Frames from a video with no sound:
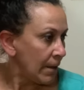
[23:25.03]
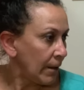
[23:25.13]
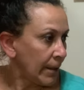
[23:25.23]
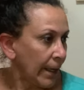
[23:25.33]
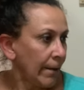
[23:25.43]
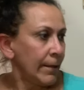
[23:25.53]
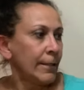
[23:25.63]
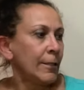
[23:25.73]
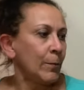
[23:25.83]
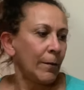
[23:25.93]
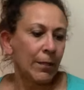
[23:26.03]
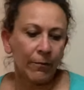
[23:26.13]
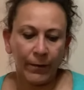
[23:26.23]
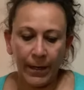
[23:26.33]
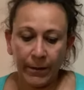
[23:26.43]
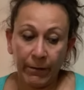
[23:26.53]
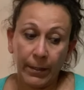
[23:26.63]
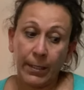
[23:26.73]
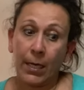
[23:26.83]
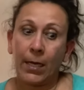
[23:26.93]
Okay, this is probably the find of the
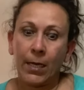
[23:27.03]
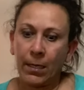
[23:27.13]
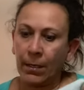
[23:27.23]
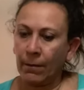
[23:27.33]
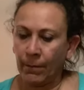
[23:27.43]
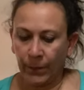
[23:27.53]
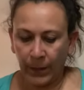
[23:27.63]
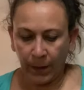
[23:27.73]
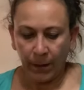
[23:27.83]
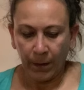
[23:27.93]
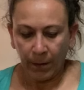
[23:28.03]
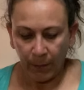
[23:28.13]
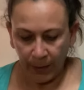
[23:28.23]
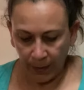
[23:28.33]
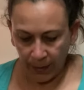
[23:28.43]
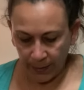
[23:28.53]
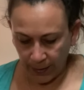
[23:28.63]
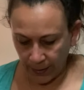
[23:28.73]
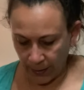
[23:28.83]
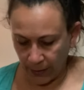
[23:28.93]
day
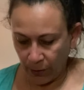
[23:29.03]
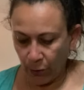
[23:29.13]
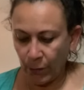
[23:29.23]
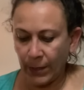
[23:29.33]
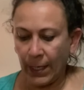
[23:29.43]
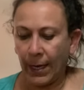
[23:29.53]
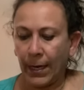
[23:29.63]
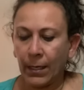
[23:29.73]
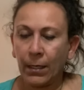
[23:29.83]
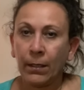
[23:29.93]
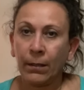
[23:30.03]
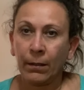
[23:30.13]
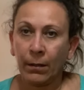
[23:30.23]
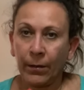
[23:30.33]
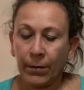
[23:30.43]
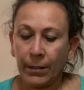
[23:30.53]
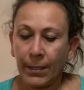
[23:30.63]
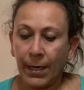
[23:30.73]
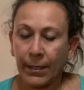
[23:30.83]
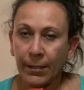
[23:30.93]
because it is new tag, although the
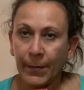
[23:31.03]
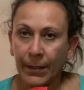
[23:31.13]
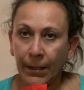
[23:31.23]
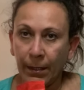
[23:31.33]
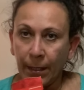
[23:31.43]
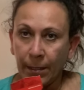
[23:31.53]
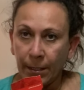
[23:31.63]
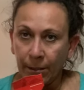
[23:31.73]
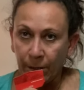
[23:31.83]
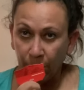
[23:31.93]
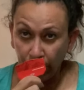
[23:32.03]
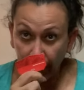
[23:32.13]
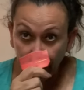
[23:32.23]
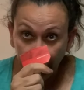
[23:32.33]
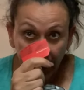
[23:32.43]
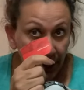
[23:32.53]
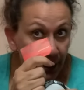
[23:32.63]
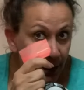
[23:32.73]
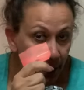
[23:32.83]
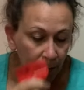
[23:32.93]
tag has been cut. Do you recognize
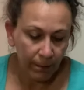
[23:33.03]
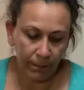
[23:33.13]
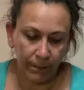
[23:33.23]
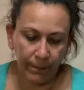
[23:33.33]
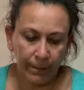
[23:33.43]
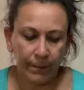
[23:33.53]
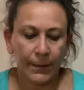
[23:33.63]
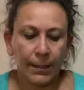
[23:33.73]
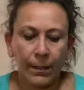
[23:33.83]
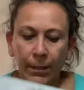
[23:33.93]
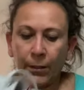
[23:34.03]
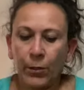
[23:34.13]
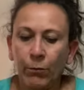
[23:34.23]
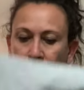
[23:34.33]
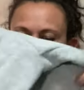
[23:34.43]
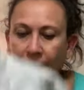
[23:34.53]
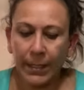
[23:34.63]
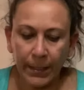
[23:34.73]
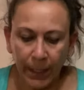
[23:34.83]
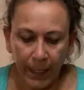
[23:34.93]
that tag? You will
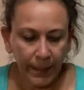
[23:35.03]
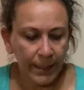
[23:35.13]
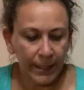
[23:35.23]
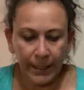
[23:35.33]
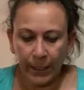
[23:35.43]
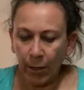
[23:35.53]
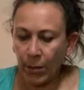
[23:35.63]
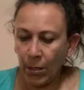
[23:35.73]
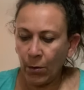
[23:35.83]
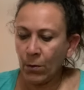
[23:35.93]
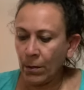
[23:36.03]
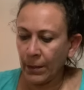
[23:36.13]
recognize this logo.